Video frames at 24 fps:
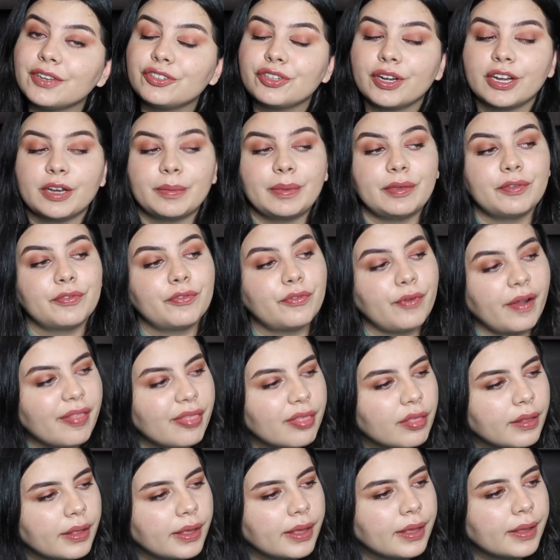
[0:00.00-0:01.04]
I try to be
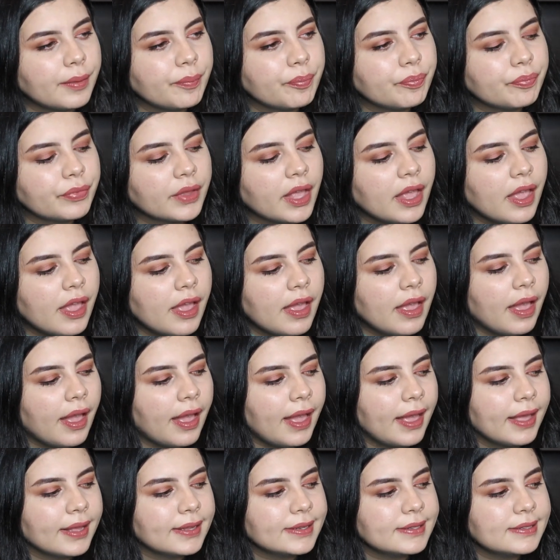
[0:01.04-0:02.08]
friendly.
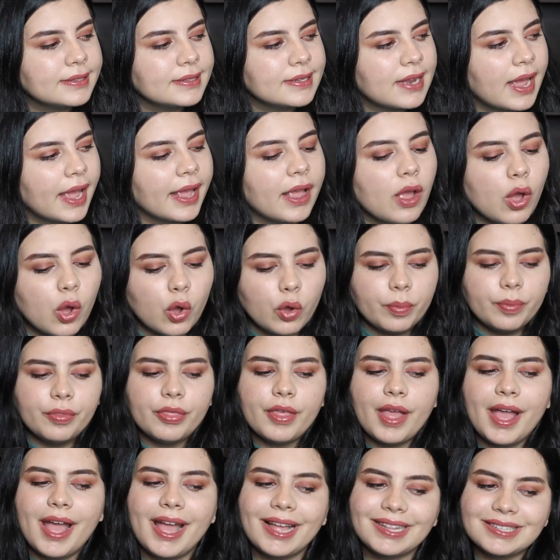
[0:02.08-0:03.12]
And I hope
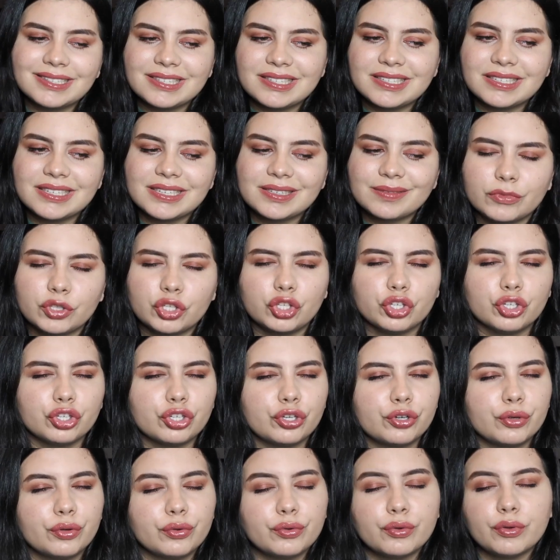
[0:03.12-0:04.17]
that
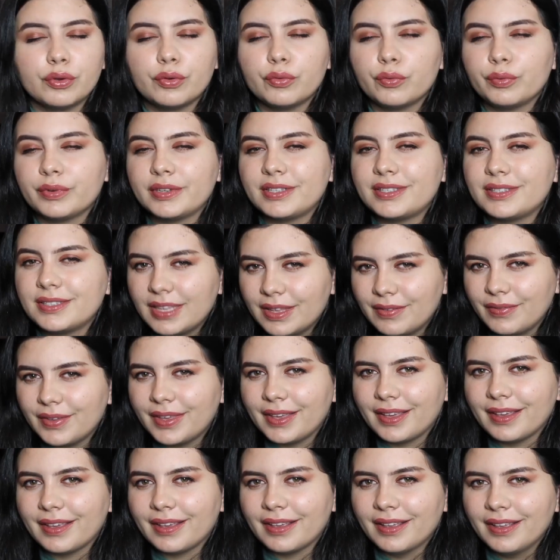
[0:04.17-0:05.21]
you're
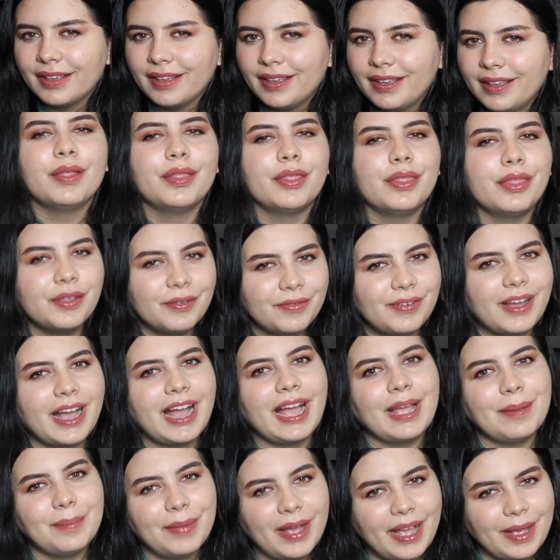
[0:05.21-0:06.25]
receiving the
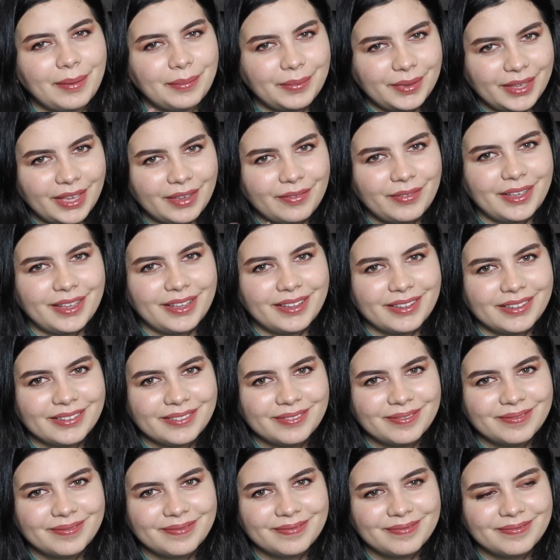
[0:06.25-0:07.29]
vibe I'm giving.
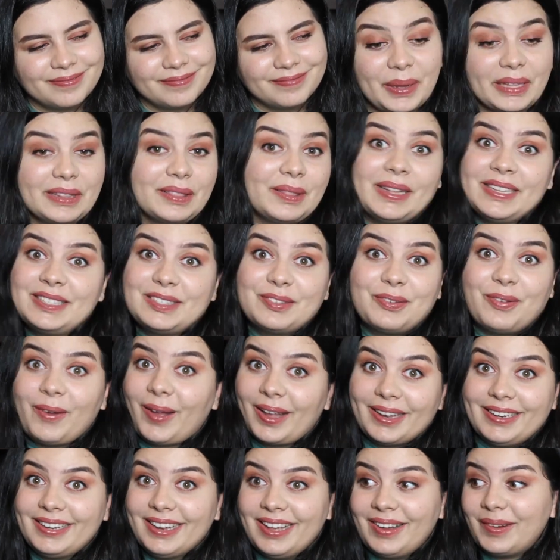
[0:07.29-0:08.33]
But let's
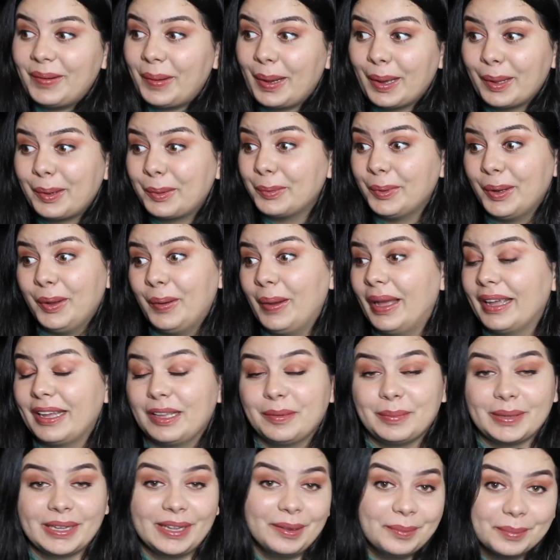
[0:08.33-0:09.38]
find out. I don't know, I
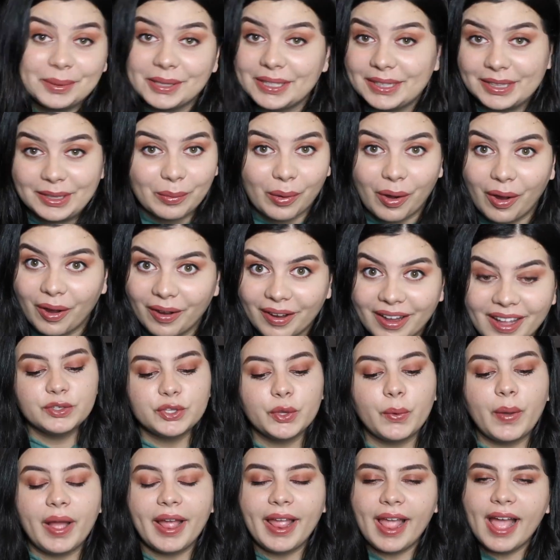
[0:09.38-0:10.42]
could be completely wrong.
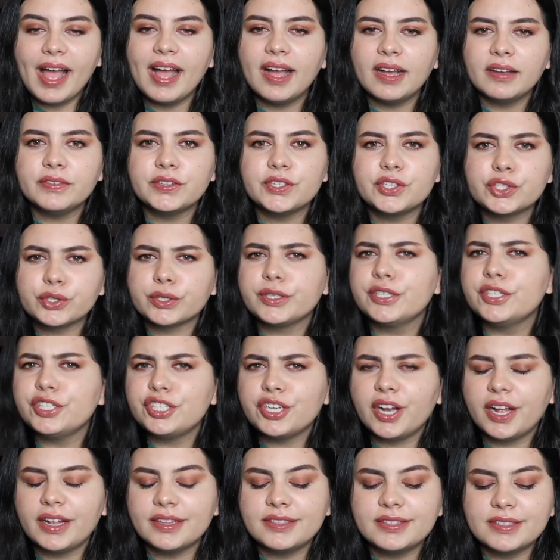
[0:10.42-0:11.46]
So I have
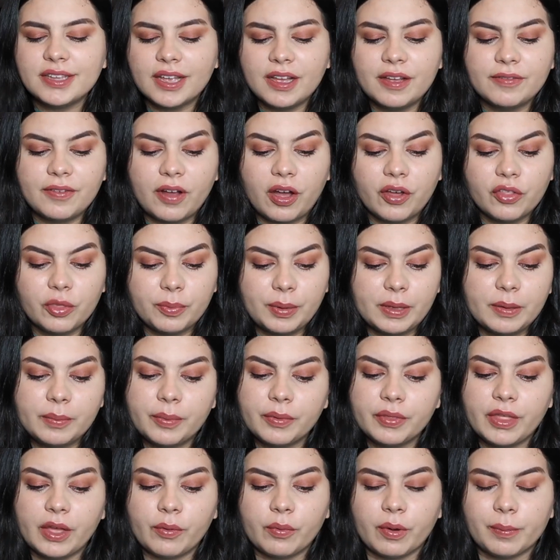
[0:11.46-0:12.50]
screenshots of all the
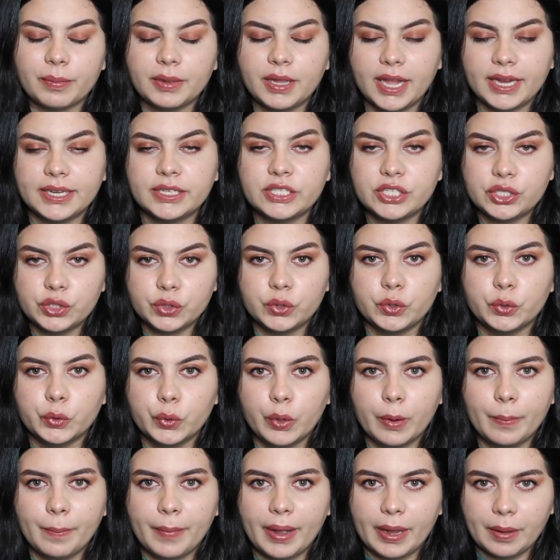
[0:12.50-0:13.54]
people that replied
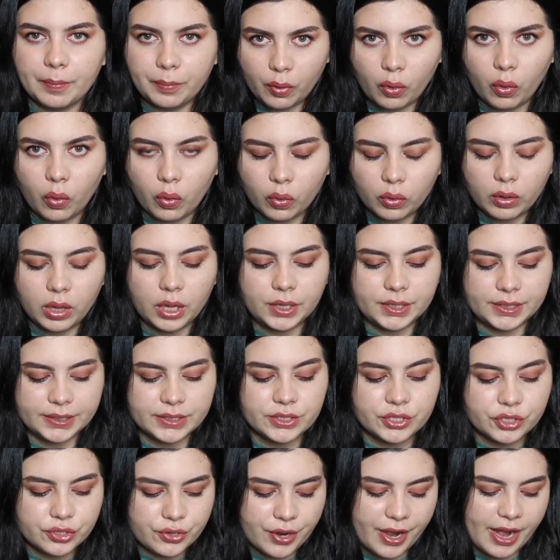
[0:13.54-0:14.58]
to my poll on
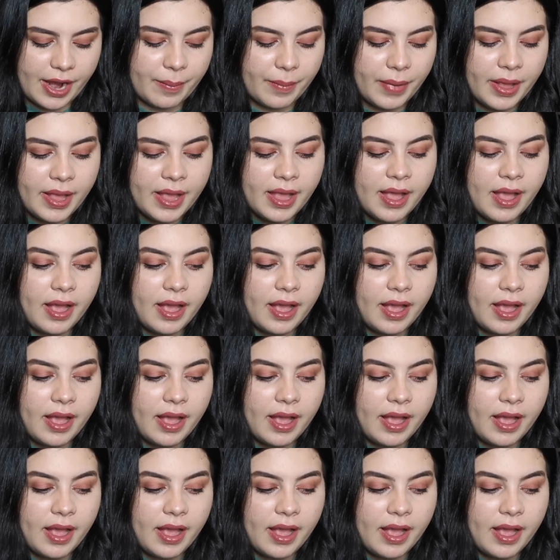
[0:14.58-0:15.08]
Instagram.